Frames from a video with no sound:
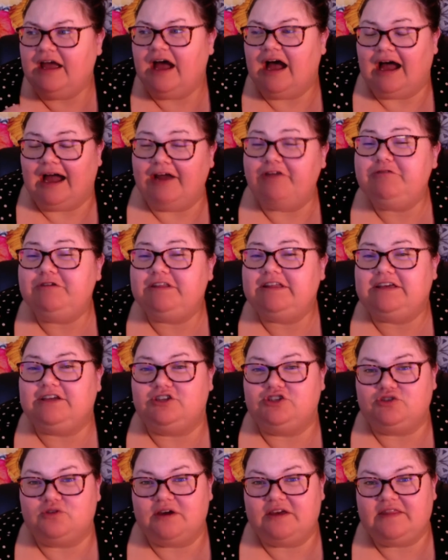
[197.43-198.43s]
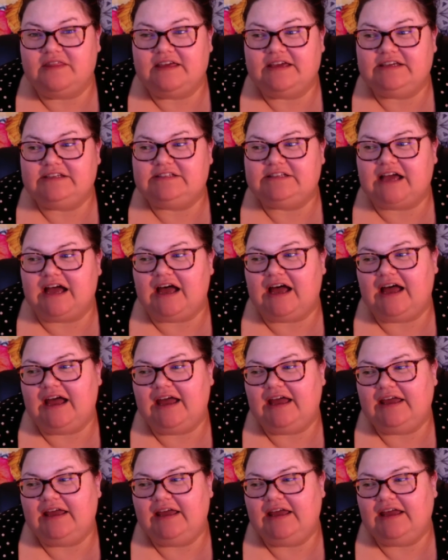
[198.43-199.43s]
I really enjoyed this.
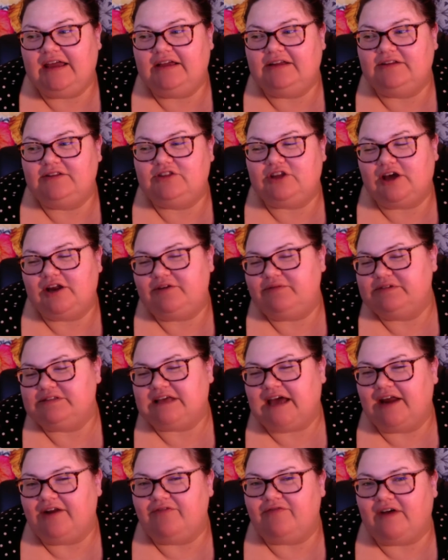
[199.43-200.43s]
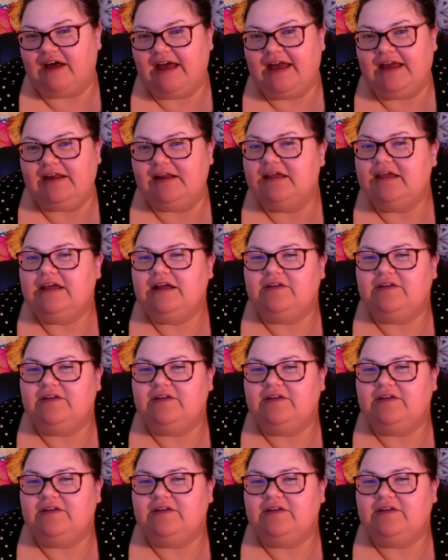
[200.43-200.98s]
I thought it was kind of fun.